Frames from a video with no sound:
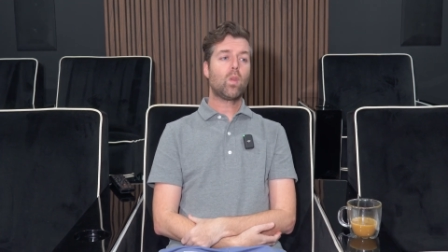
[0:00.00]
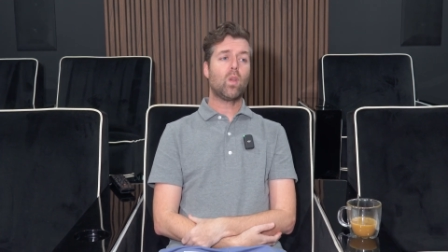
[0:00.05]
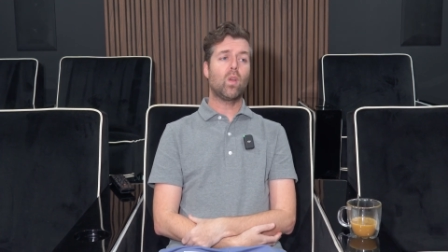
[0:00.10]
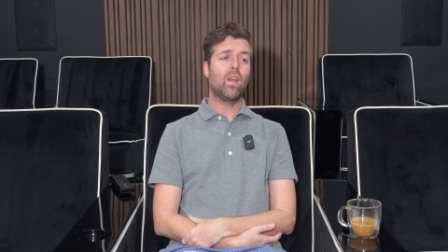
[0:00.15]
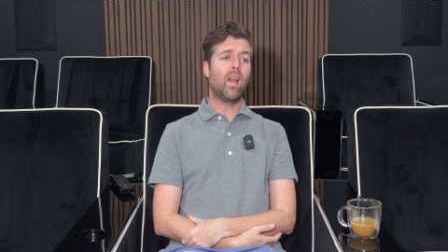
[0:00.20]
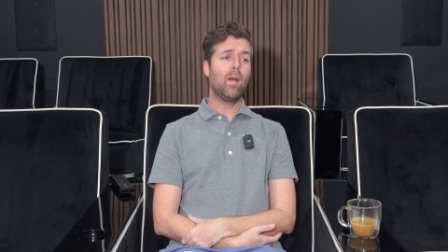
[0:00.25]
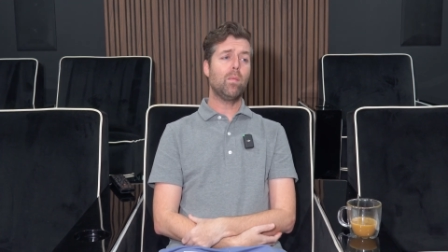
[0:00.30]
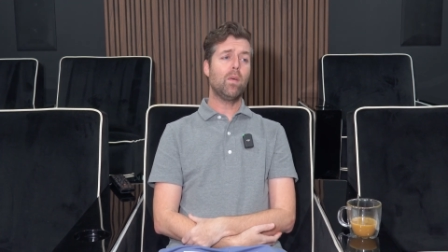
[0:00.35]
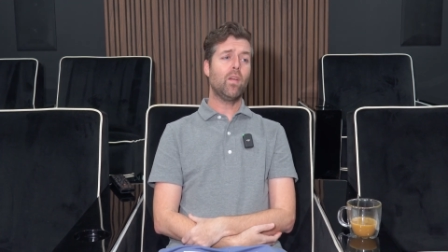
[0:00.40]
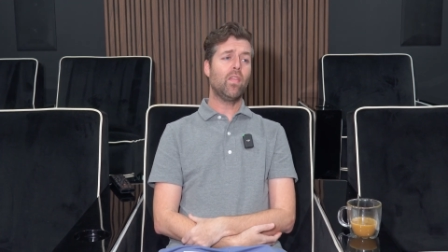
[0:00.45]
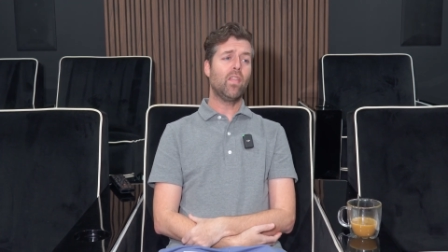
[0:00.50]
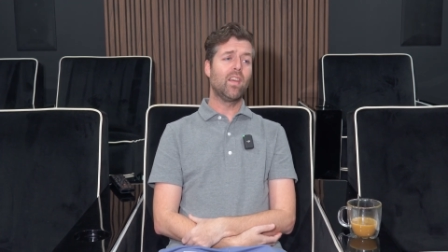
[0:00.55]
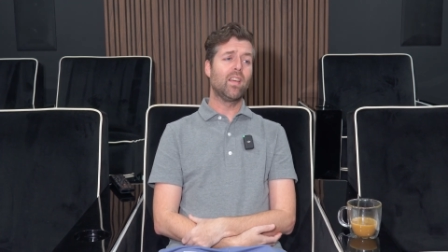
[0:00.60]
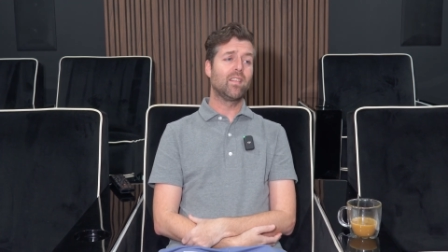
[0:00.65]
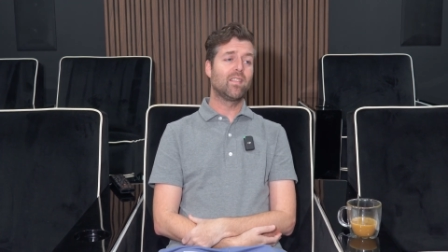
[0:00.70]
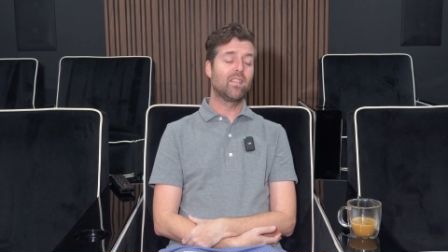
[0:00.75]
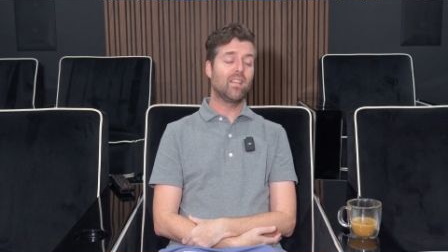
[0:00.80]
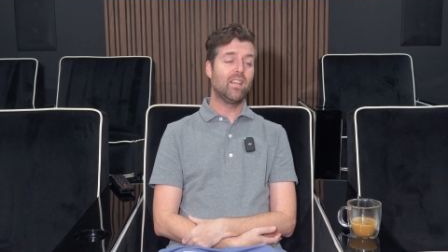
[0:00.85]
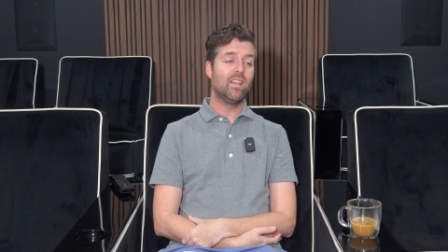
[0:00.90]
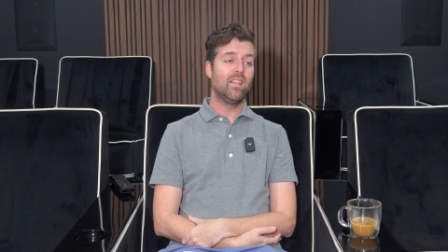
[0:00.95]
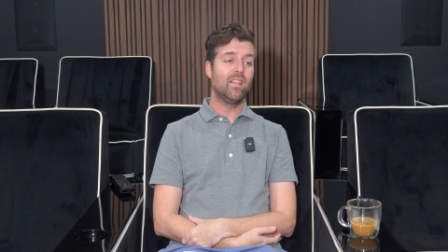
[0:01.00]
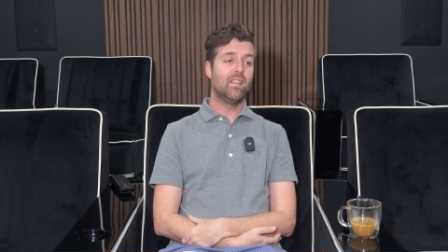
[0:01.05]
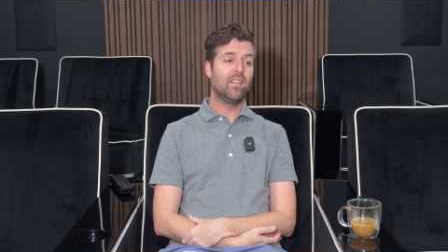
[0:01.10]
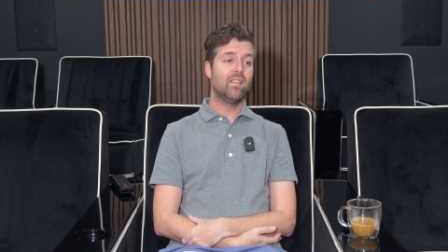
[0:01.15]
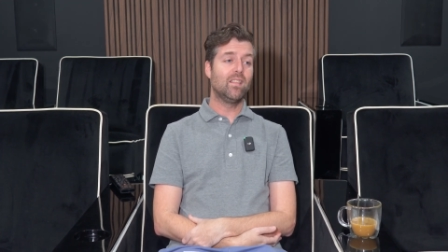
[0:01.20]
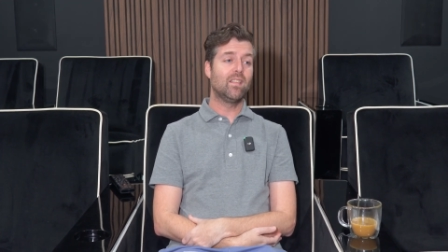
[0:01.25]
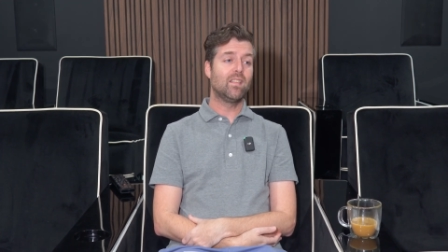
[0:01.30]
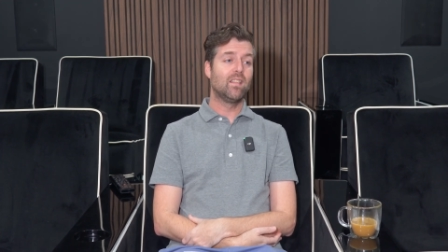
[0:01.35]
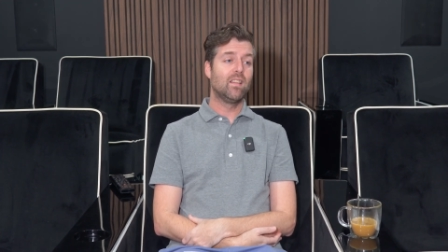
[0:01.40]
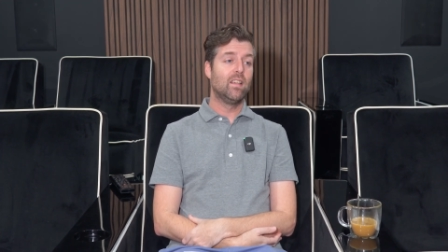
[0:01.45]
Or how about this?
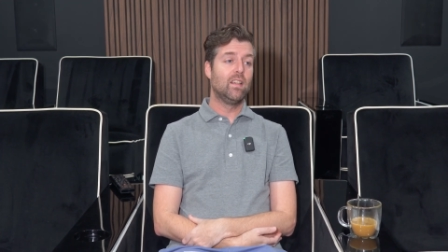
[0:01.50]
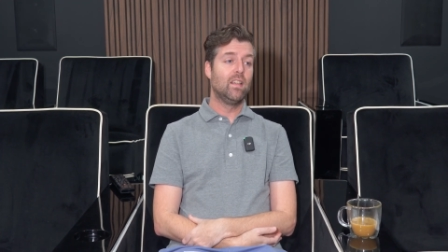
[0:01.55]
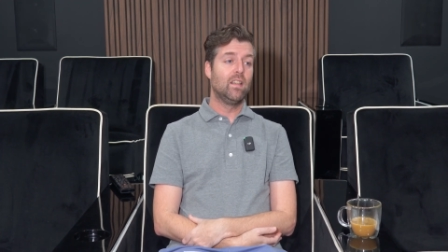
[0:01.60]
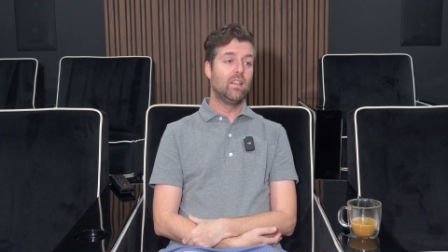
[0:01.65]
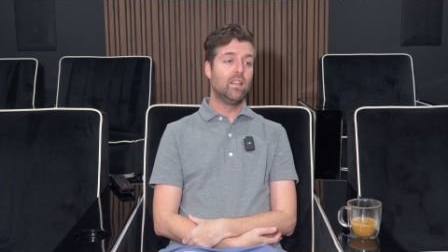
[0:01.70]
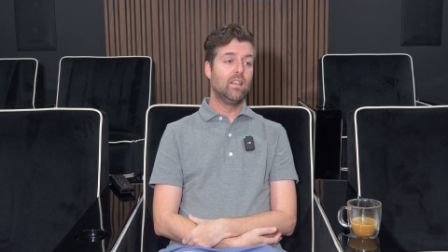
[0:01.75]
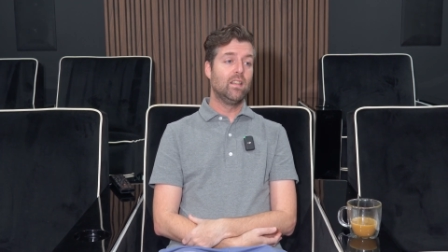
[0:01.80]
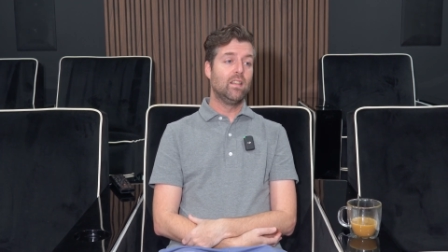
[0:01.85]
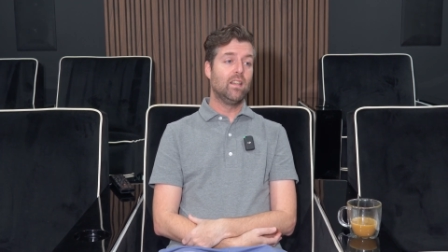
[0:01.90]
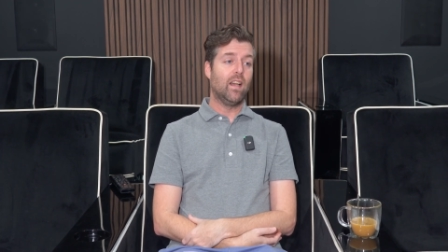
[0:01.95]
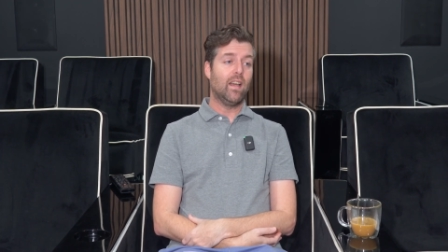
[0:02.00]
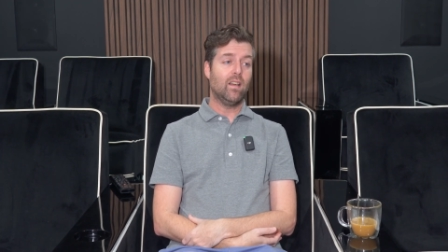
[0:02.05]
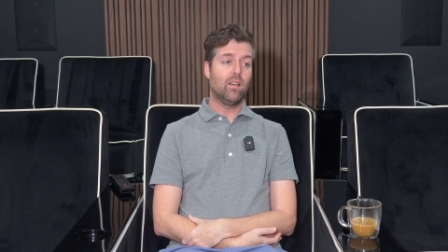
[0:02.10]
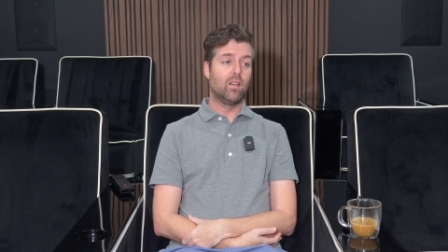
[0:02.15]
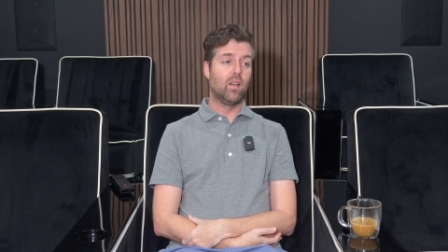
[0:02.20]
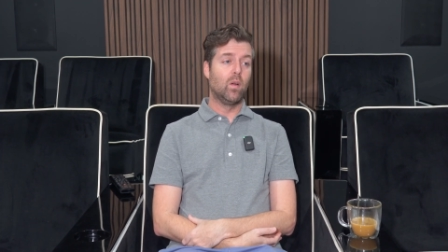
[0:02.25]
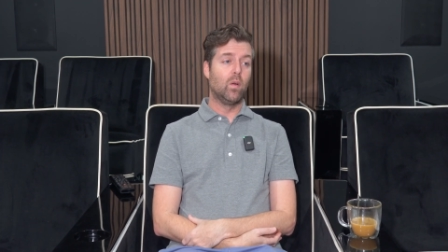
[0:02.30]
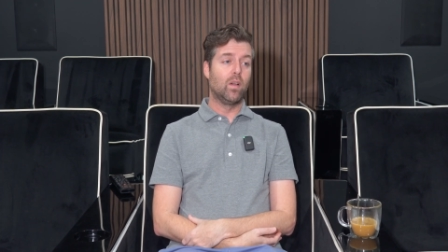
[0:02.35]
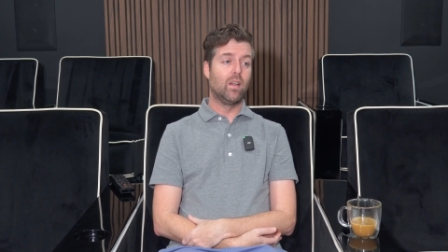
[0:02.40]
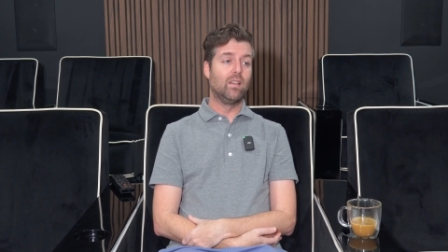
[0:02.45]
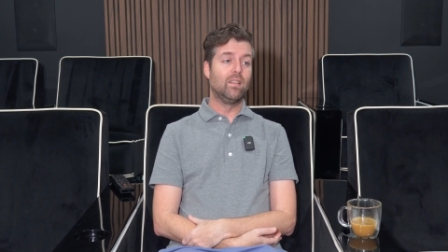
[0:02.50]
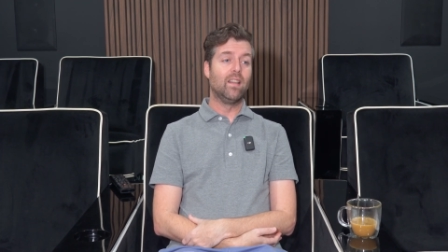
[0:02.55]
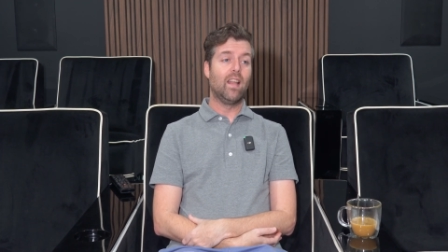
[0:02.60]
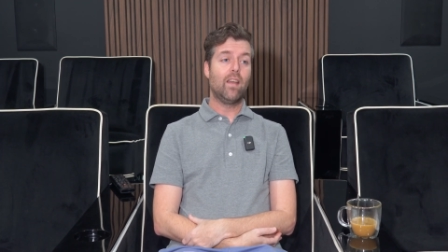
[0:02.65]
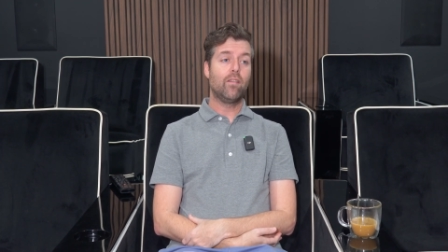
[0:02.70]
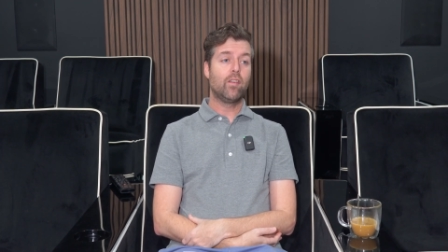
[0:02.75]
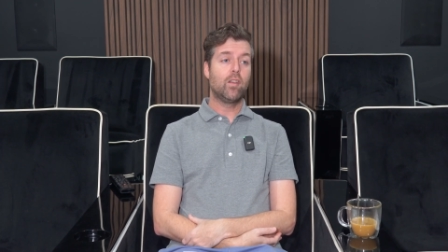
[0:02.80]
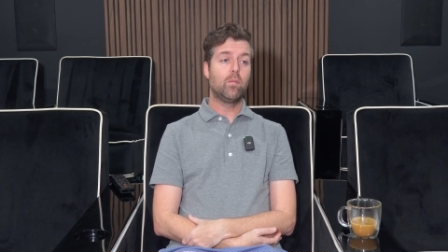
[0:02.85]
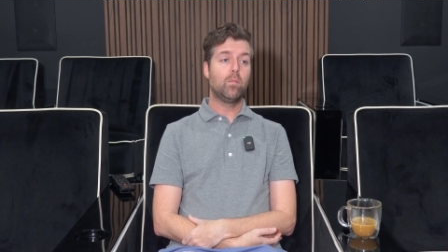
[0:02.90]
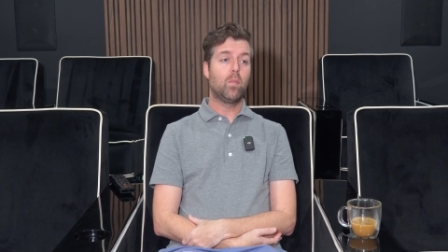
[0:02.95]
Is, I don't know, an
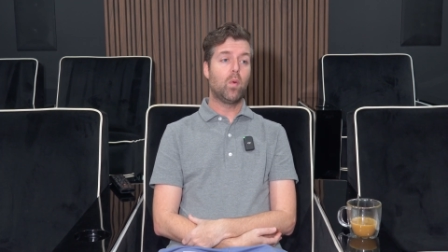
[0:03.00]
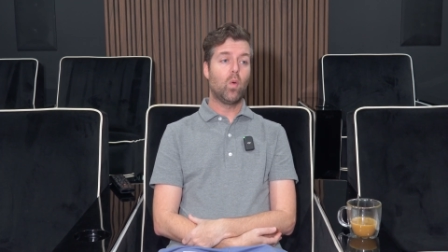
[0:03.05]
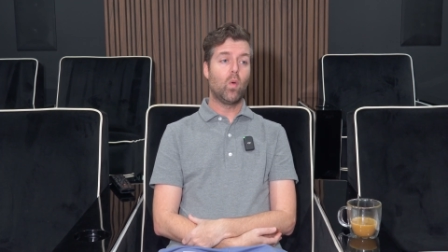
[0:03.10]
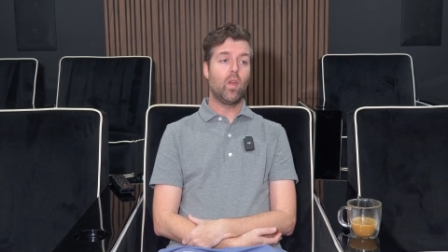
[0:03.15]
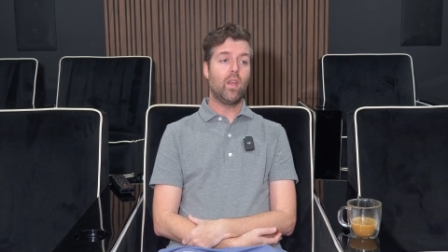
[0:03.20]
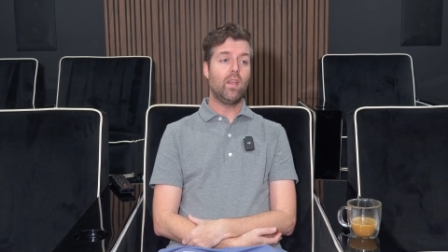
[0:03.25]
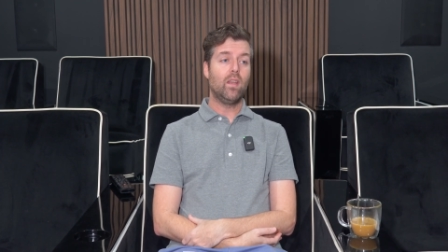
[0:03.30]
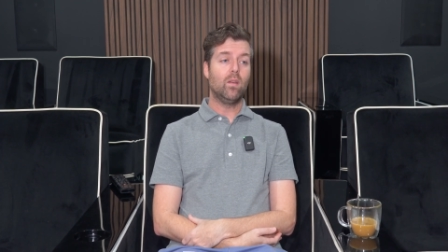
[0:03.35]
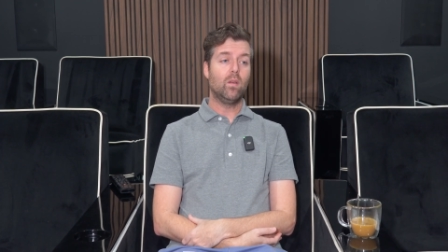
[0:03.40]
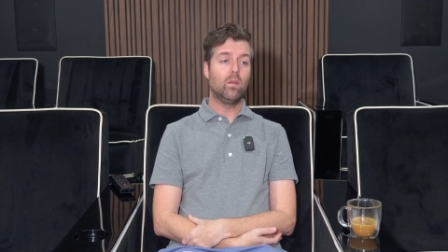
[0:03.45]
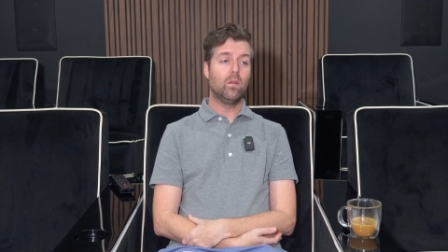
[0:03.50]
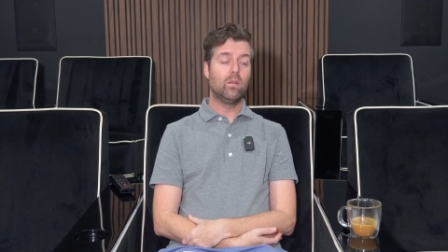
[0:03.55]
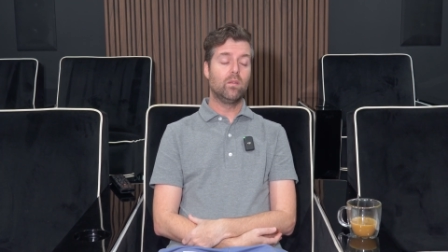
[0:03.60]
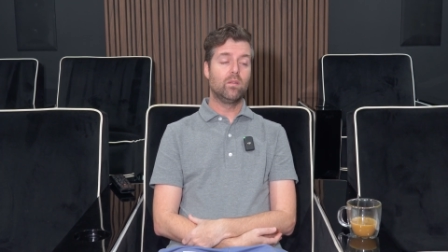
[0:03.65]
eleven point